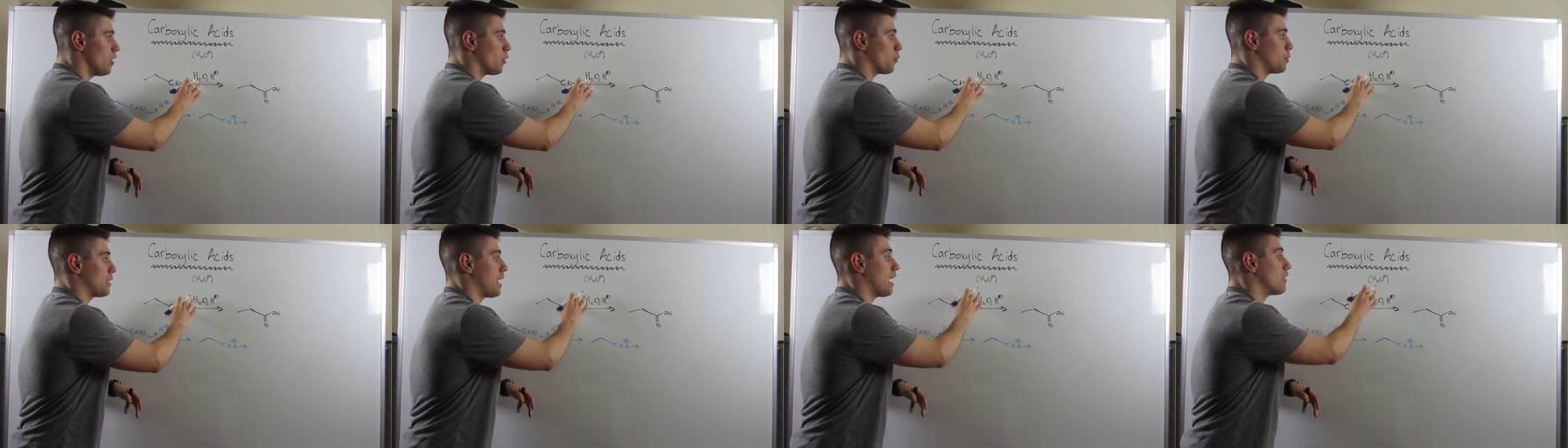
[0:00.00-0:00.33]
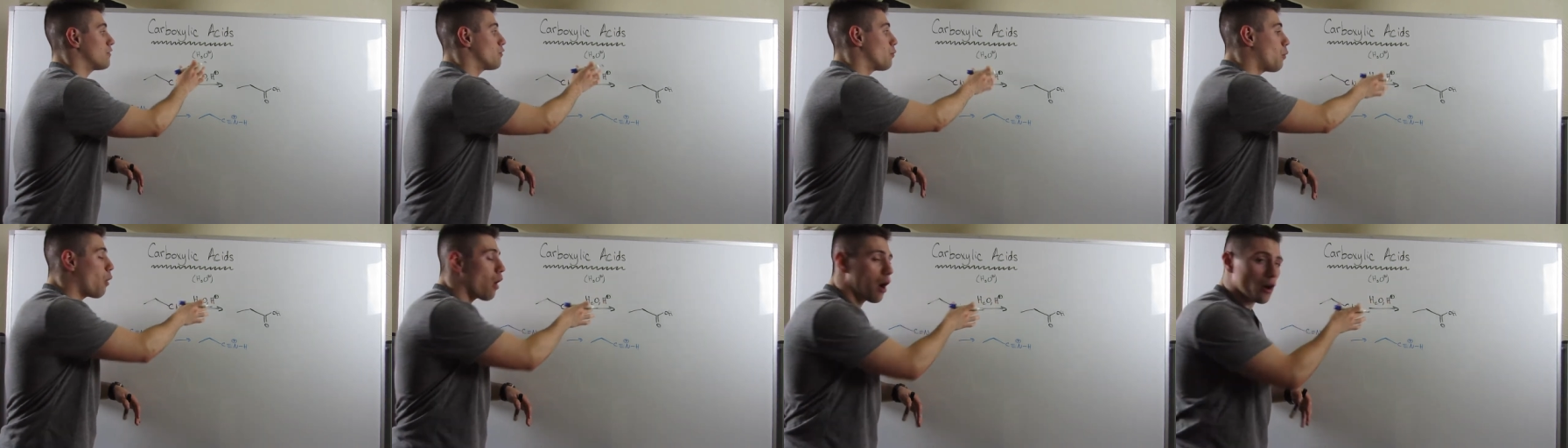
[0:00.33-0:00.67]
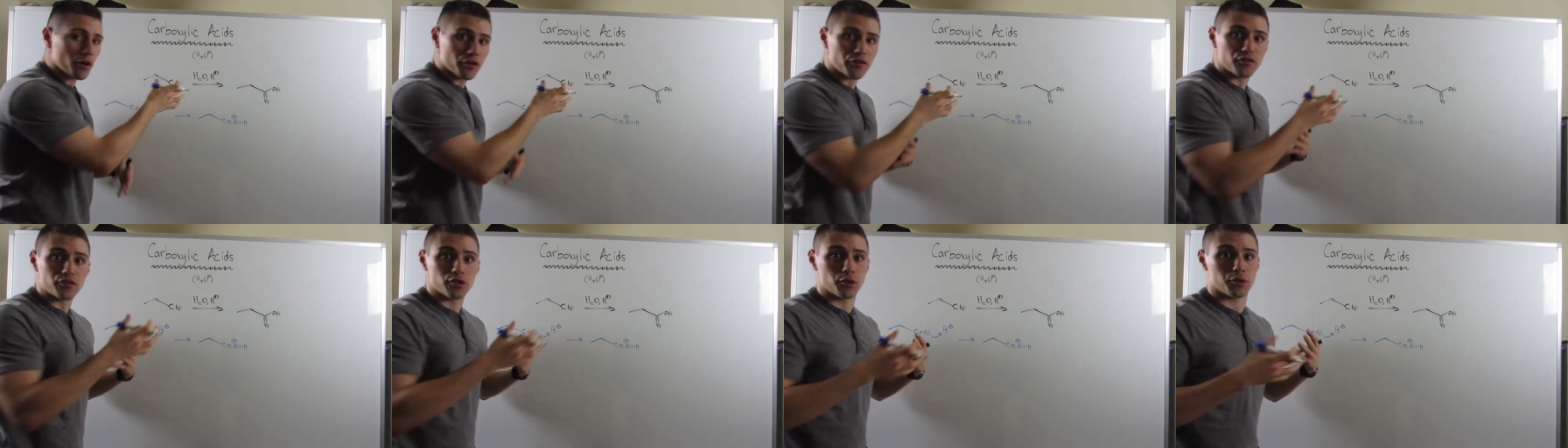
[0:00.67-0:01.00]
we have
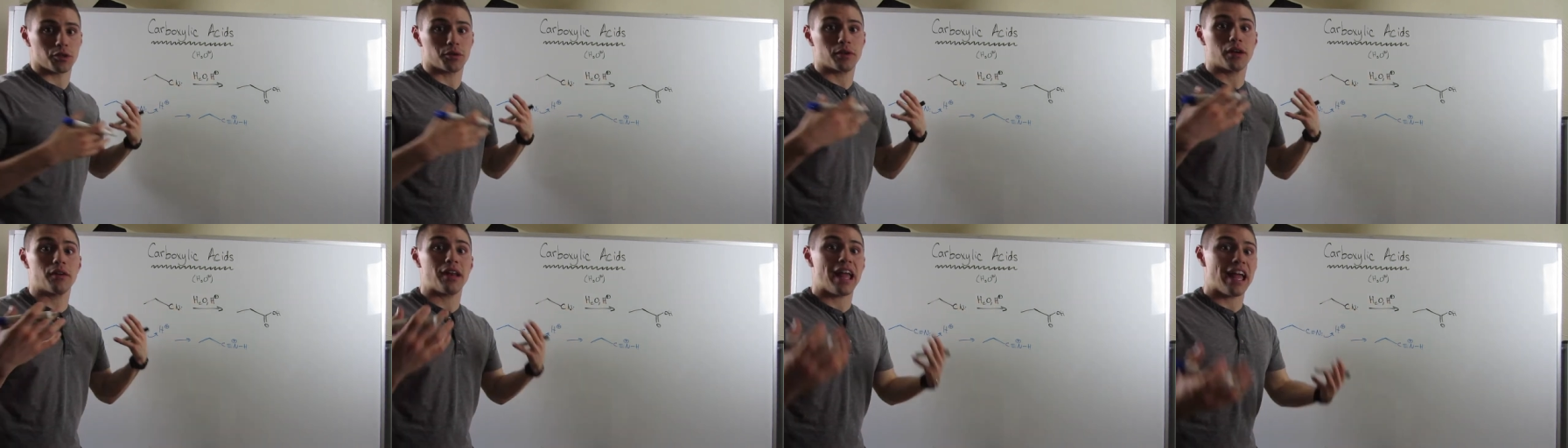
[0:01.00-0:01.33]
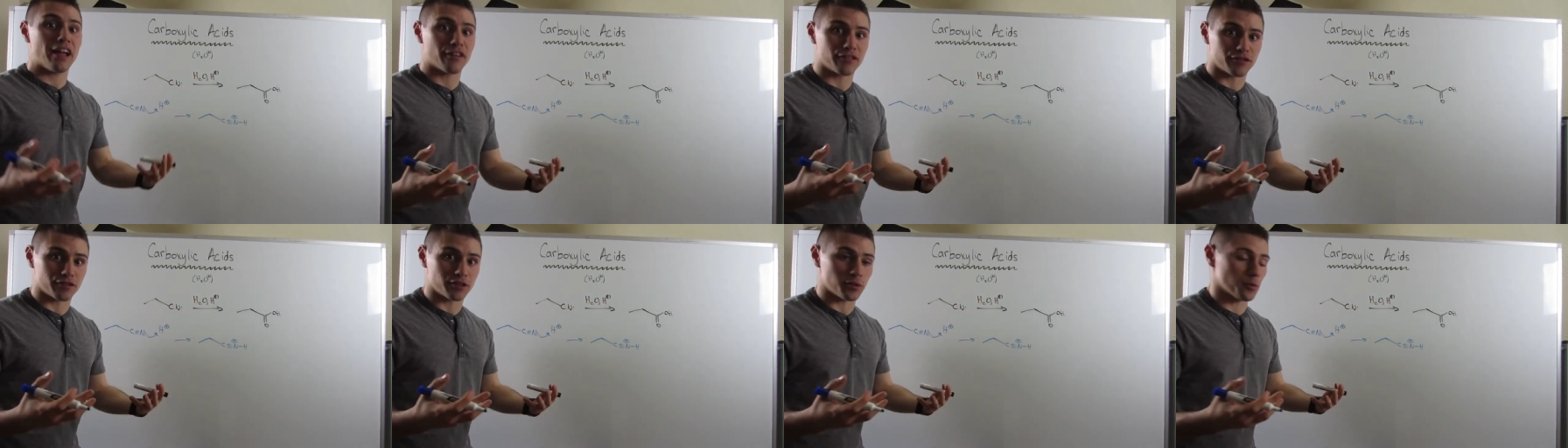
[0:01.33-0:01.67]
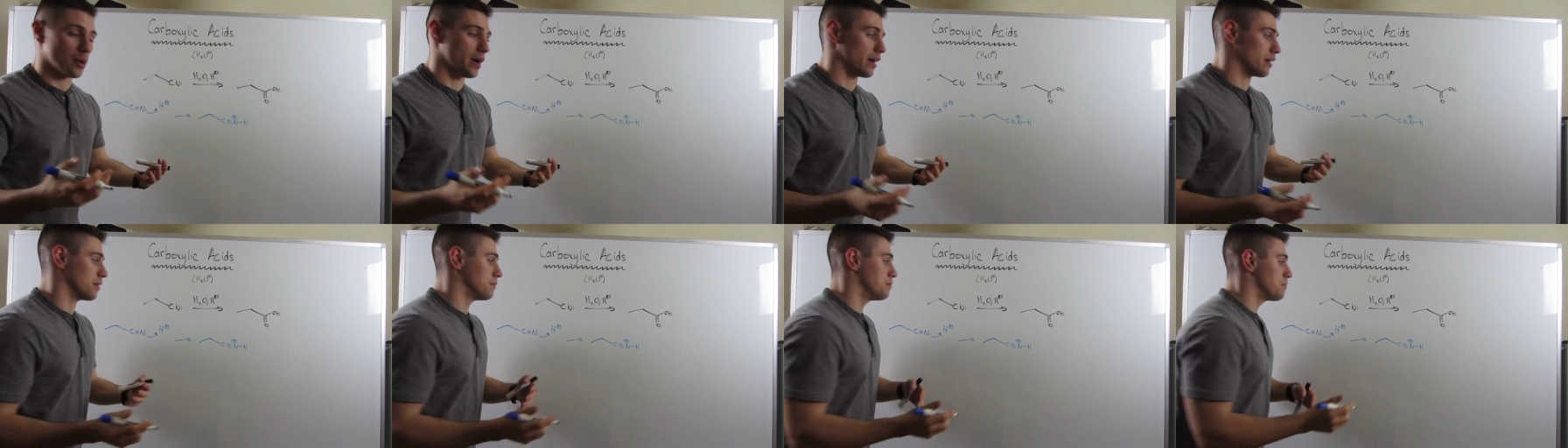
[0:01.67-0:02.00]
water floating around
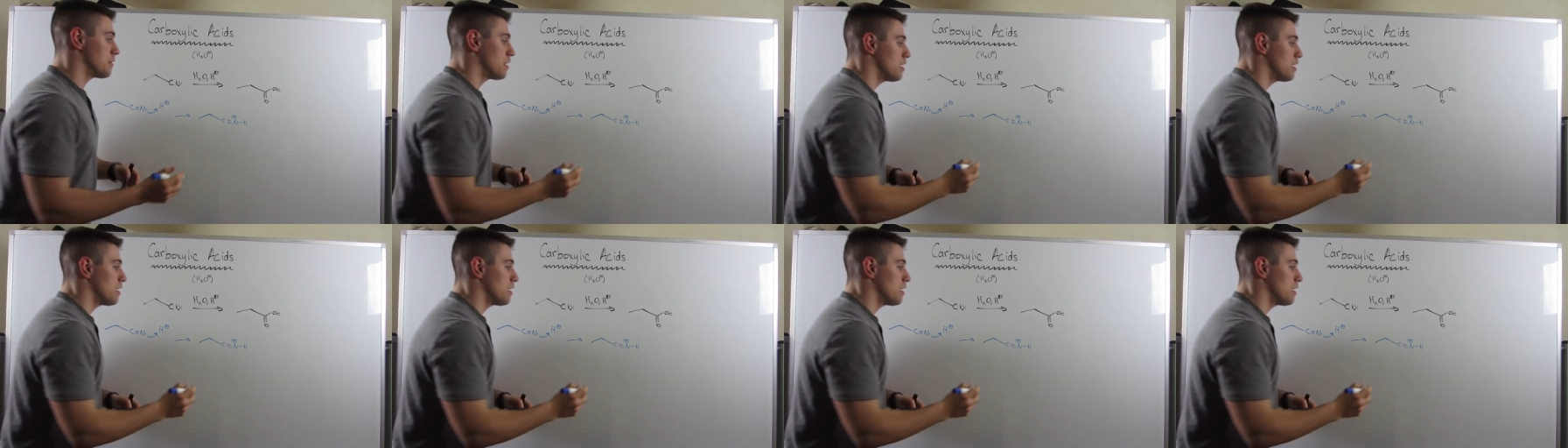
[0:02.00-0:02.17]
everywhere.